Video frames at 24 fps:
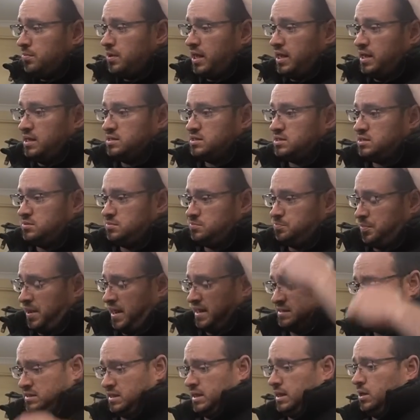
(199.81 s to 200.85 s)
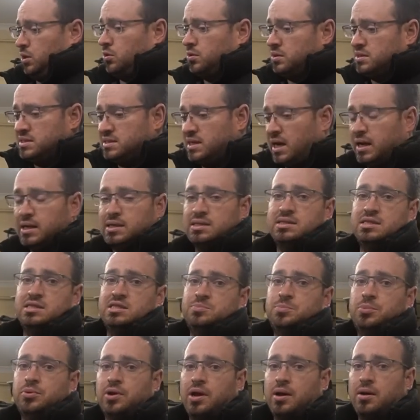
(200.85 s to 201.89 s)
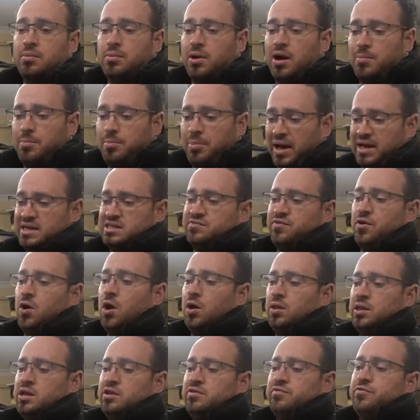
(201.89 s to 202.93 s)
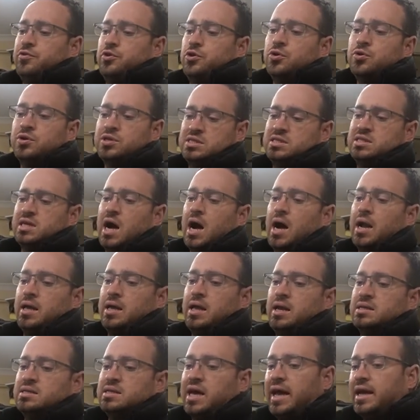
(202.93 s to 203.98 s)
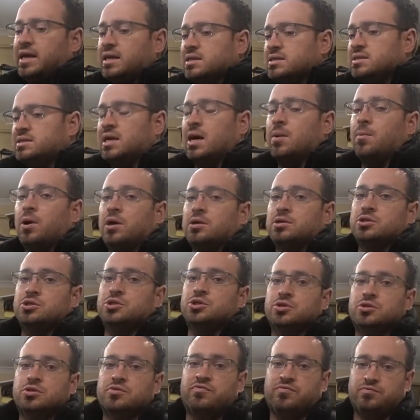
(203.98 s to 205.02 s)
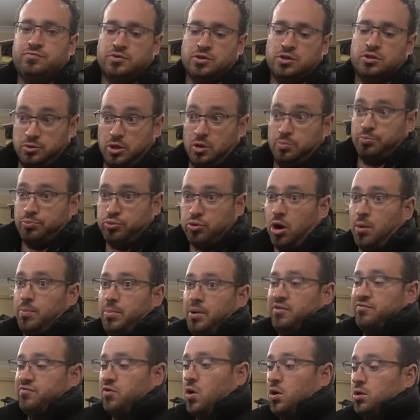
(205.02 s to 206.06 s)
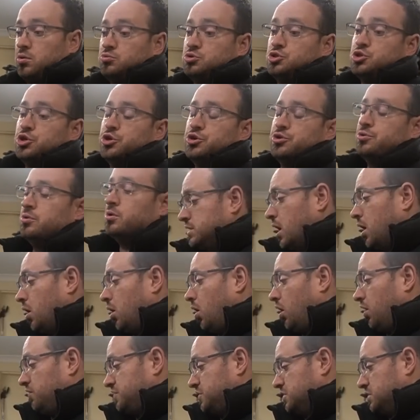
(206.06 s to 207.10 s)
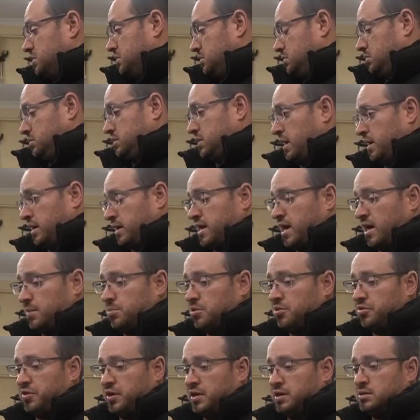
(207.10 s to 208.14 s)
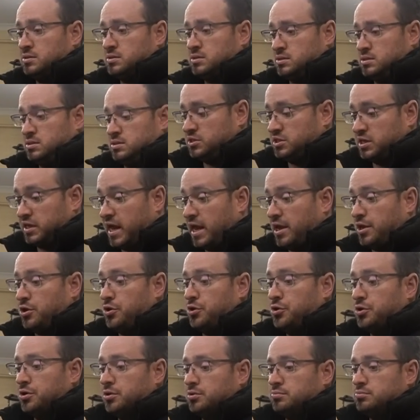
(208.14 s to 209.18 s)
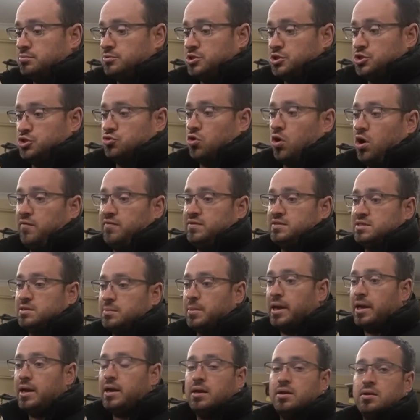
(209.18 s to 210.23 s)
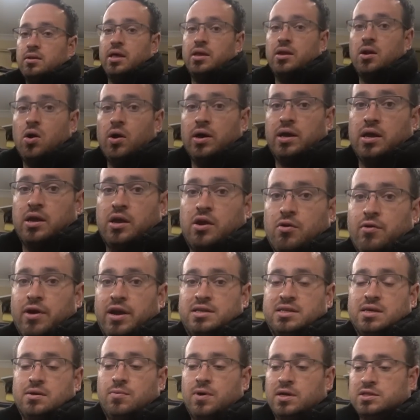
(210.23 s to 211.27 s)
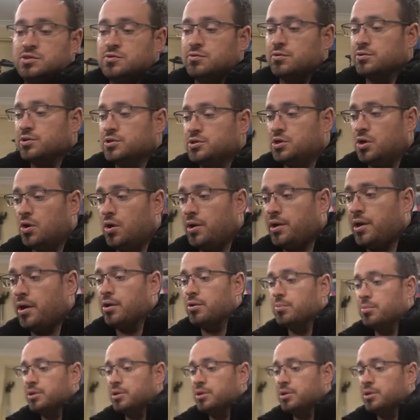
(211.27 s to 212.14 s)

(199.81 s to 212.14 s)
He's basically all he's done is he's put a bass file in it for you to start it and take it to someone to do the proper final tune. So I've just done a couple of things to get you to drive it to me, and then I can correct it once we're on the dyno.